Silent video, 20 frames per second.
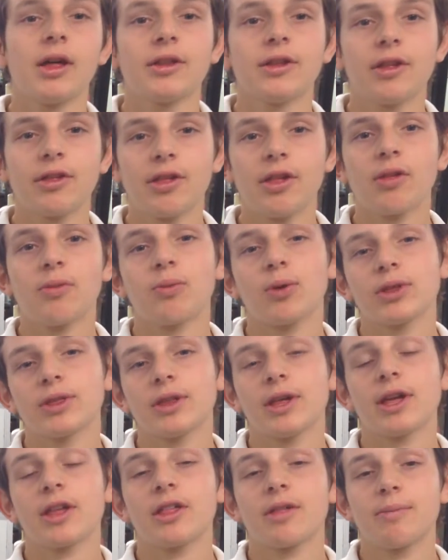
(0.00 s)
This is
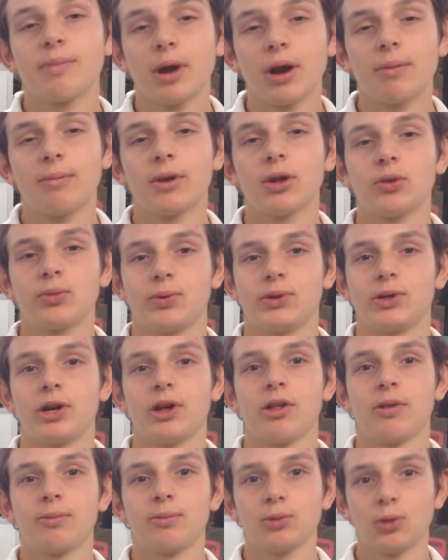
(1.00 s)
what the experiment will
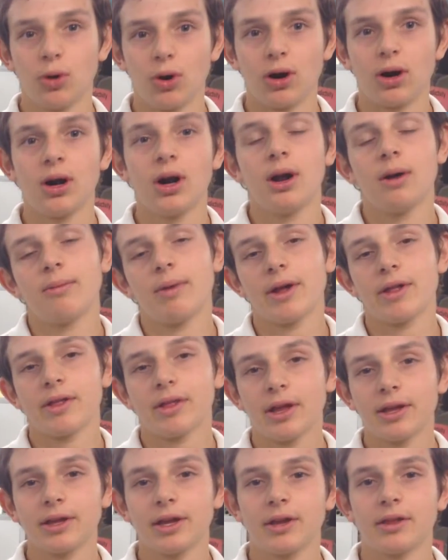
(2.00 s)
explore by
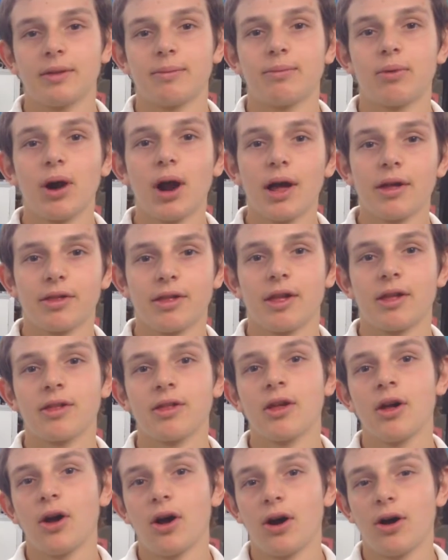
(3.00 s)
studying the process